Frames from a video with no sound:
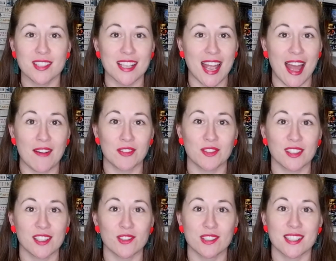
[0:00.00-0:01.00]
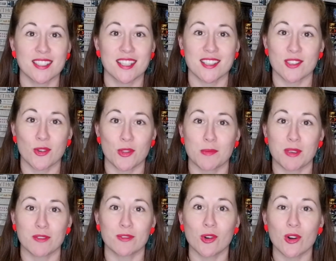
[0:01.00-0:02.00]
I haven't really looked into this author
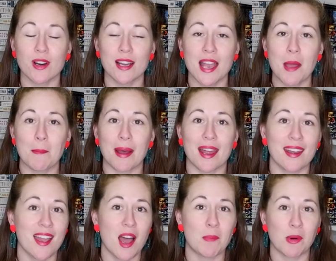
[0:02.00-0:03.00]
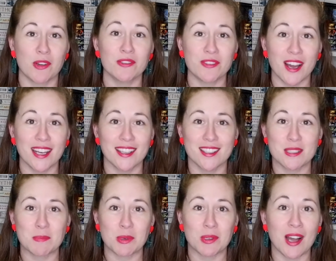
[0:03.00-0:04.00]
before, but upon finding this
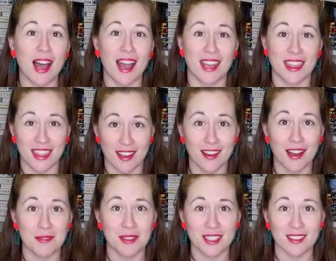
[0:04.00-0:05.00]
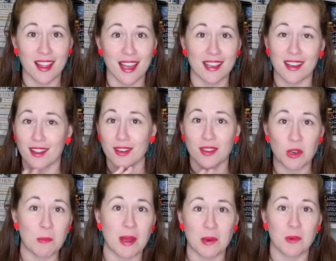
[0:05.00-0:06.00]
book, I think I'm going to like no
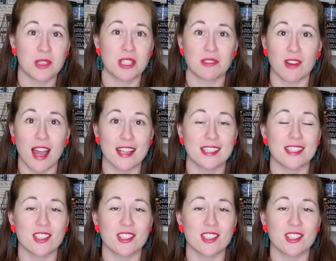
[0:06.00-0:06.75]
matter what she writes.